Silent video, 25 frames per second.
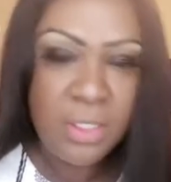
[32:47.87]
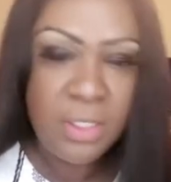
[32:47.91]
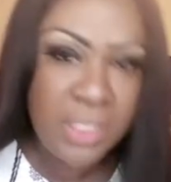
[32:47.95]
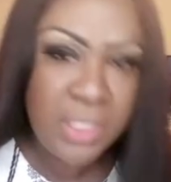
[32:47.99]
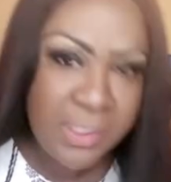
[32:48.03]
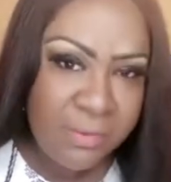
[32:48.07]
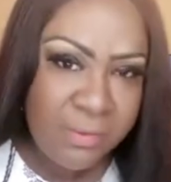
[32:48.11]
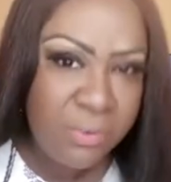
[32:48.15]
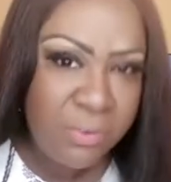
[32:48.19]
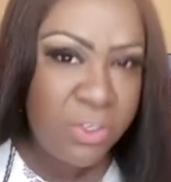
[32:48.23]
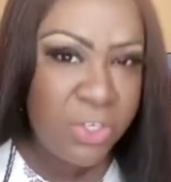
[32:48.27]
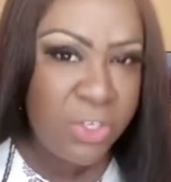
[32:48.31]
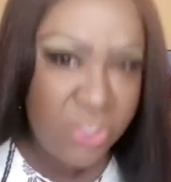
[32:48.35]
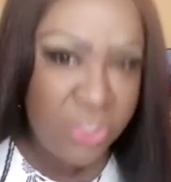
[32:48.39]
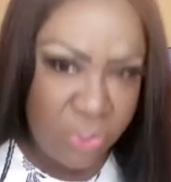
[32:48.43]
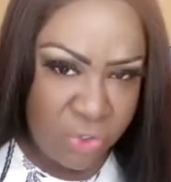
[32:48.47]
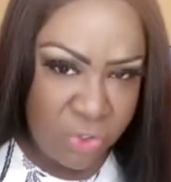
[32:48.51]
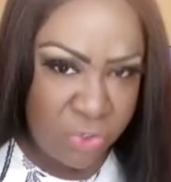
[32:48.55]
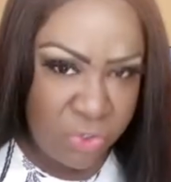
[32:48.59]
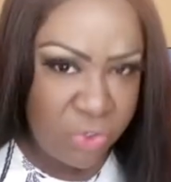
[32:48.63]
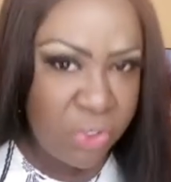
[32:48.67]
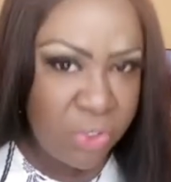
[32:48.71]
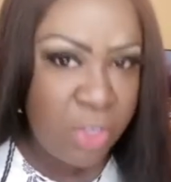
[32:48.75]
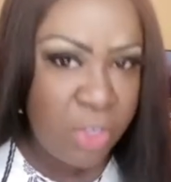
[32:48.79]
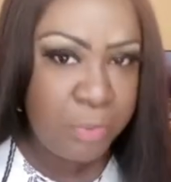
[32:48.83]
Even though you know
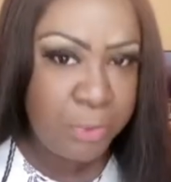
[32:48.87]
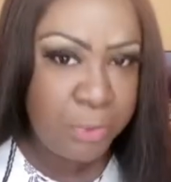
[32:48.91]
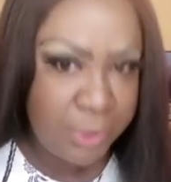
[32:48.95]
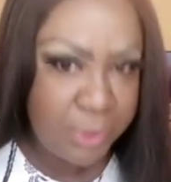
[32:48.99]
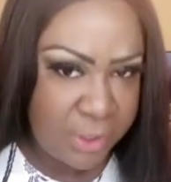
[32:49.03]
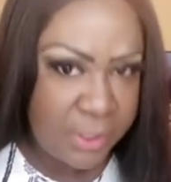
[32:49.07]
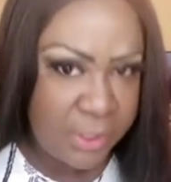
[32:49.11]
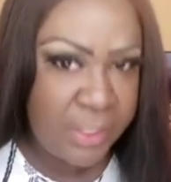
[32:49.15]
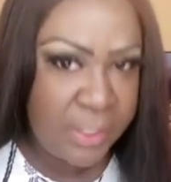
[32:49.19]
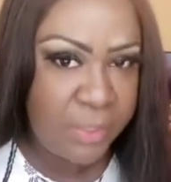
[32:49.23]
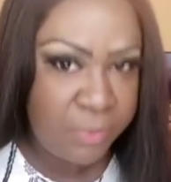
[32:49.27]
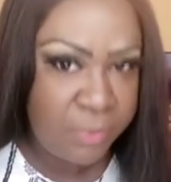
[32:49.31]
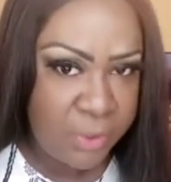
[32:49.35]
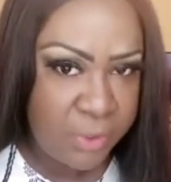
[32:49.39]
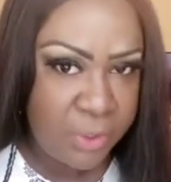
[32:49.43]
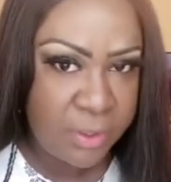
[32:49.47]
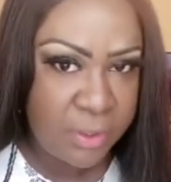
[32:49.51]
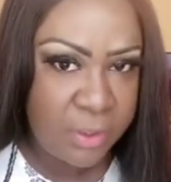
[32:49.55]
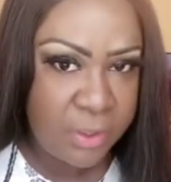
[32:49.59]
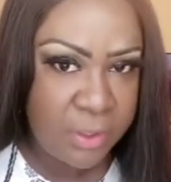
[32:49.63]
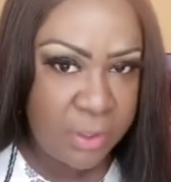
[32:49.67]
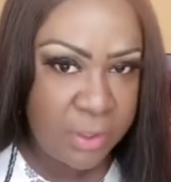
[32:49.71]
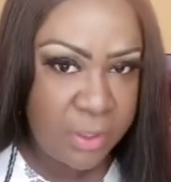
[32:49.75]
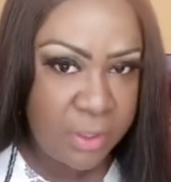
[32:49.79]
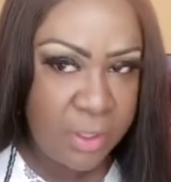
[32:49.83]
you're going to put in that
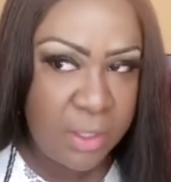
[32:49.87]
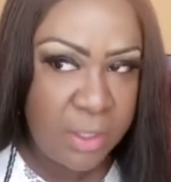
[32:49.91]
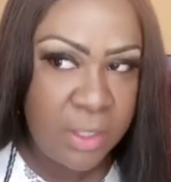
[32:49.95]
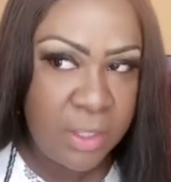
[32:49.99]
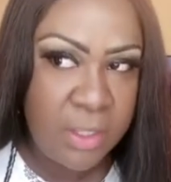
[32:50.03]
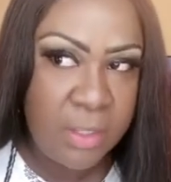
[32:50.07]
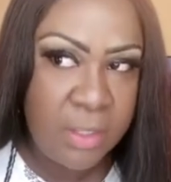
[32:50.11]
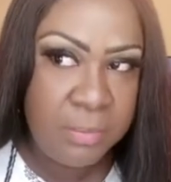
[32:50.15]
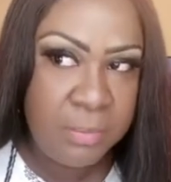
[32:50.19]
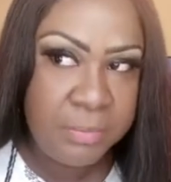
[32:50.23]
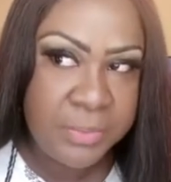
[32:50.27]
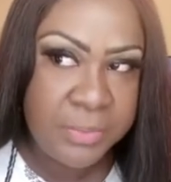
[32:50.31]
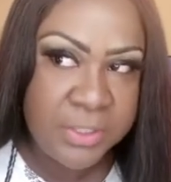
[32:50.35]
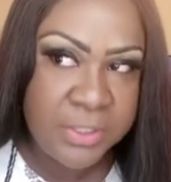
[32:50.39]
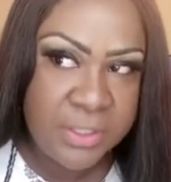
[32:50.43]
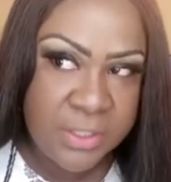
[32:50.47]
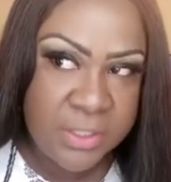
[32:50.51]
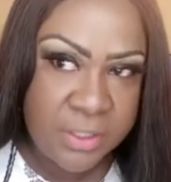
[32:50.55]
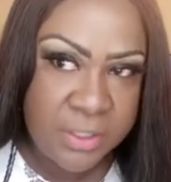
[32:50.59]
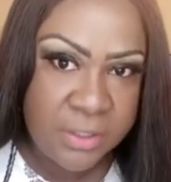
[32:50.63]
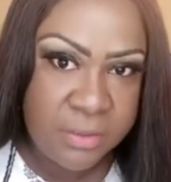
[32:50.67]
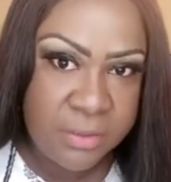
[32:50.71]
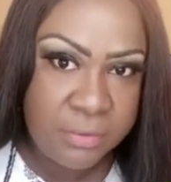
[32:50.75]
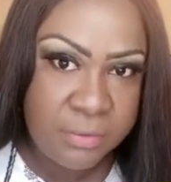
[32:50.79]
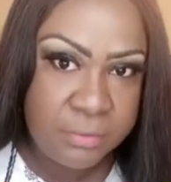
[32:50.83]
work, but
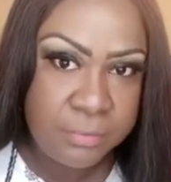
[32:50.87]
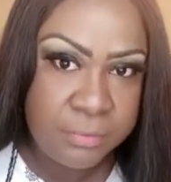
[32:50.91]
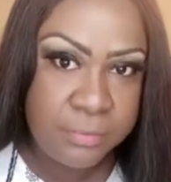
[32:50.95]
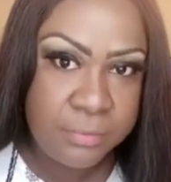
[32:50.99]
still,